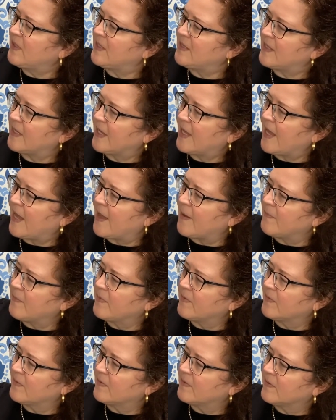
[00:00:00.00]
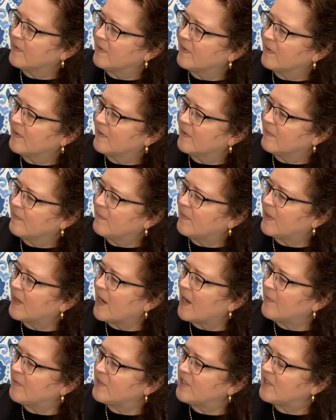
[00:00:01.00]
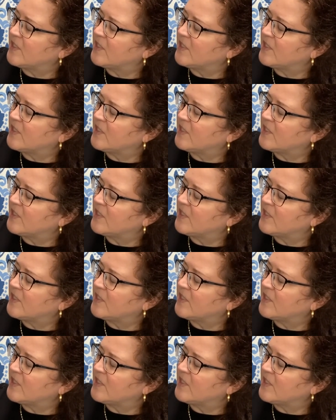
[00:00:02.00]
in the camp, but I was